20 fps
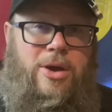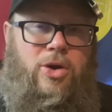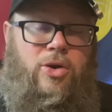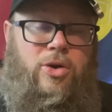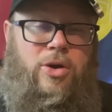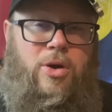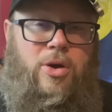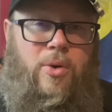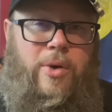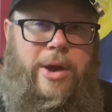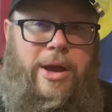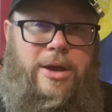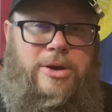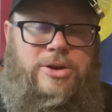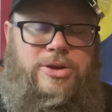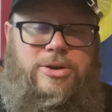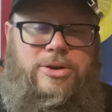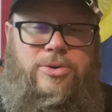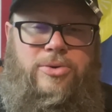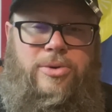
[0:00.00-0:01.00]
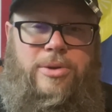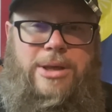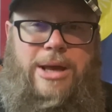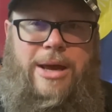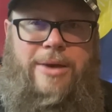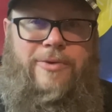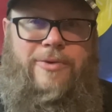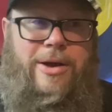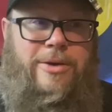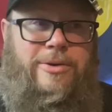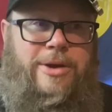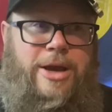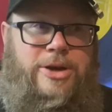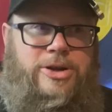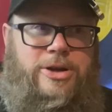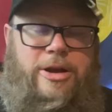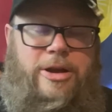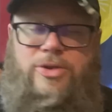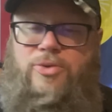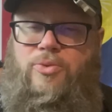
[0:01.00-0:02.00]
going to that
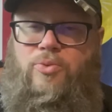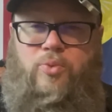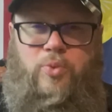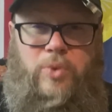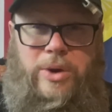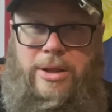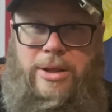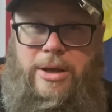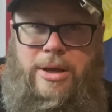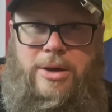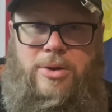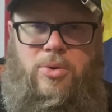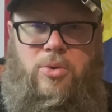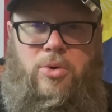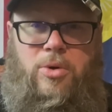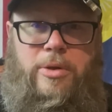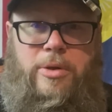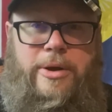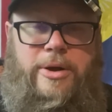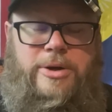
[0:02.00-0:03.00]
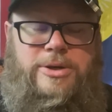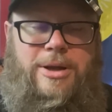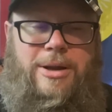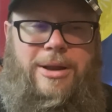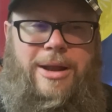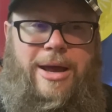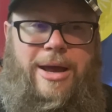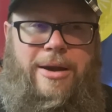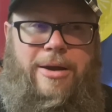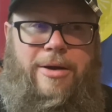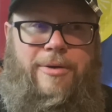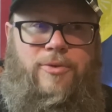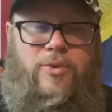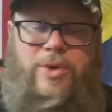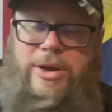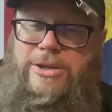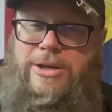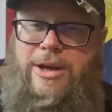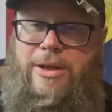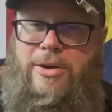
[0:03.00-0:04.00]
foundation. It's really cool. There's a lot of
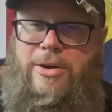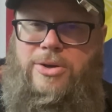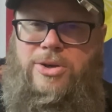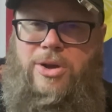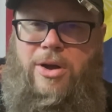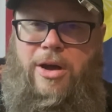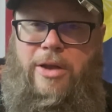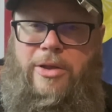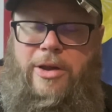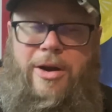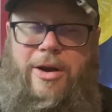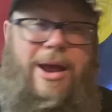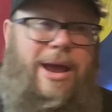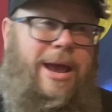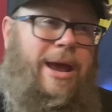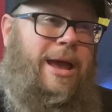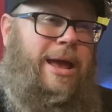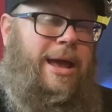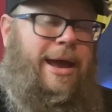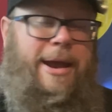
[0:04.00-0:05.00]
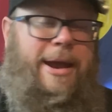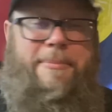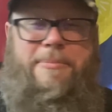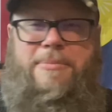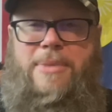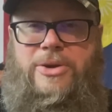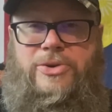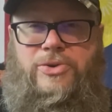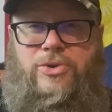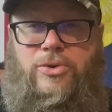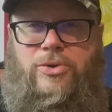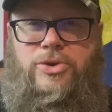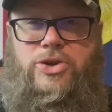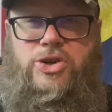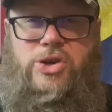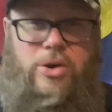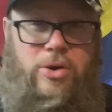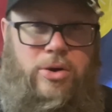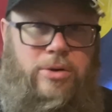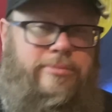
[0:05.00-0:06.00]
resellers on there. I'm Mister
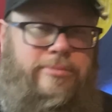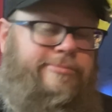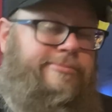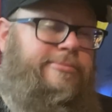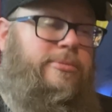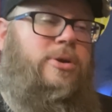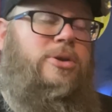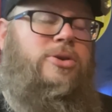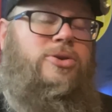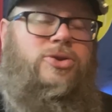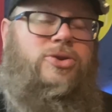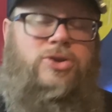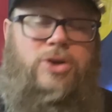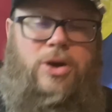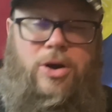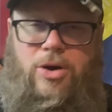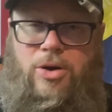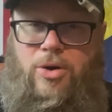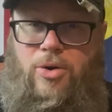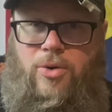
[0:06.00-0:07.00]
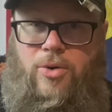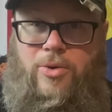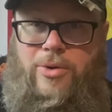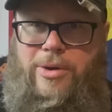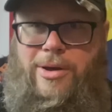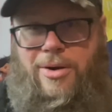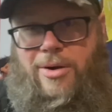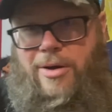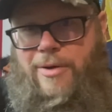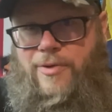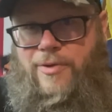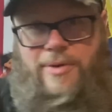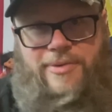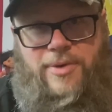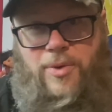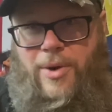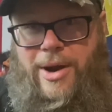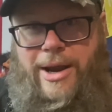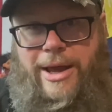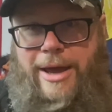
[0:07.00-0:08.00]
June. So, you know, if, if
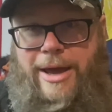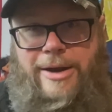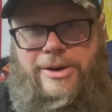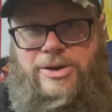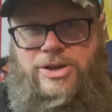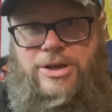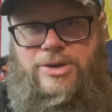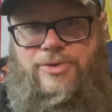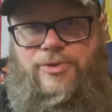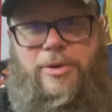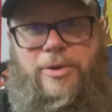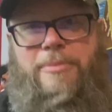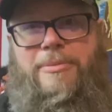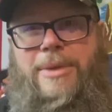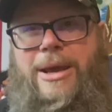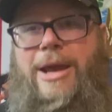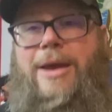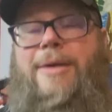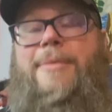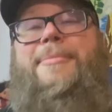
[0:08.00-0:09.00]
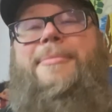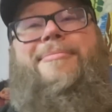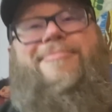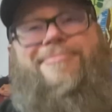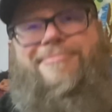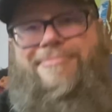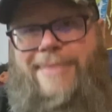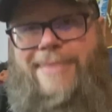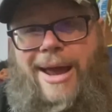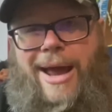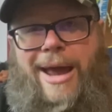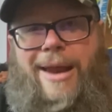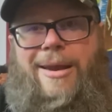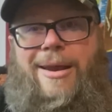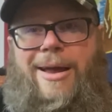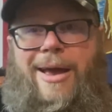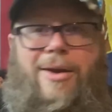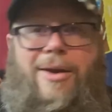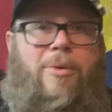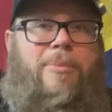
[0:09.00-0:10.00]
you want to get it just for me, I,
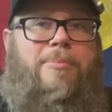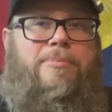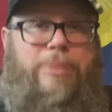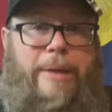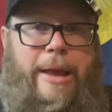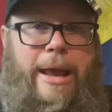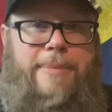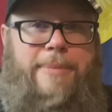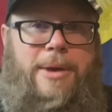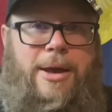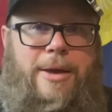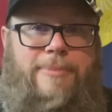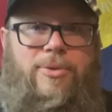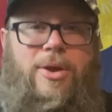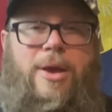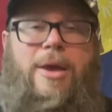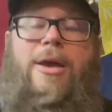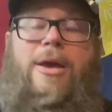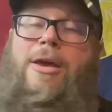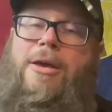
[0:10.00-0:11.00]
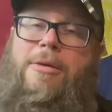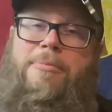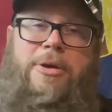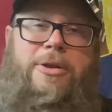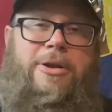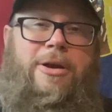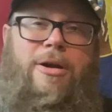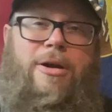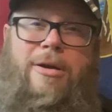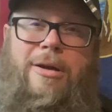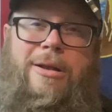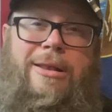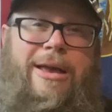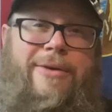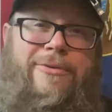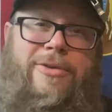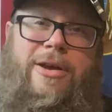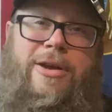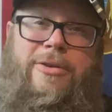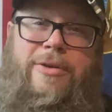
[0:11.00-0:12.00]
I don't blame you. But there are
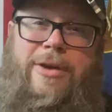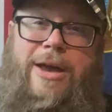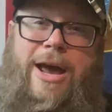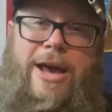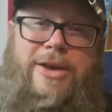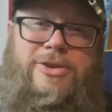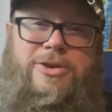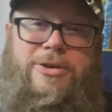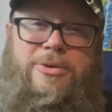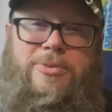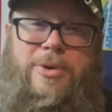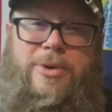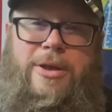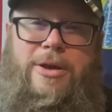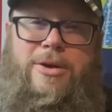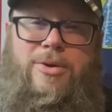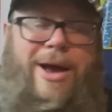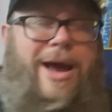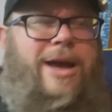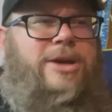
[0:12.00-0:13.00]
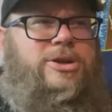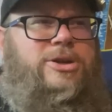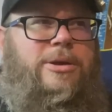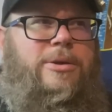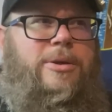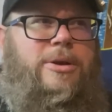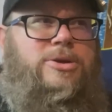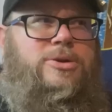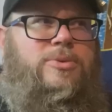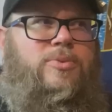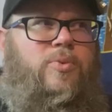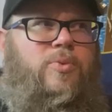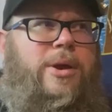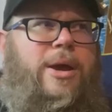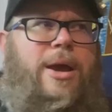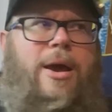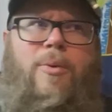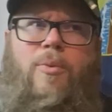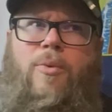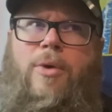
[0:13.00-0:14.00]
eleven other guys that are really cool. Actually, there's we
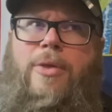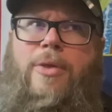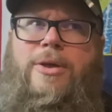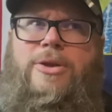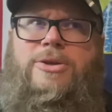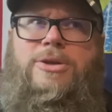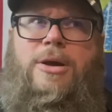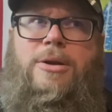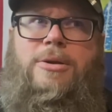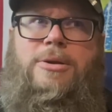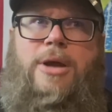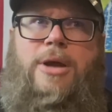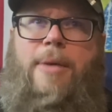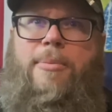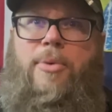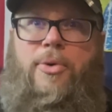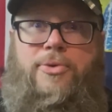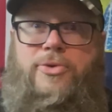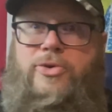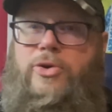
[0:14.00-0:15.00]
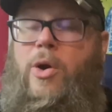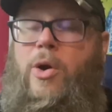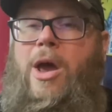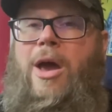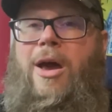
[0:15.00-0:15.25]
got one that's a double. So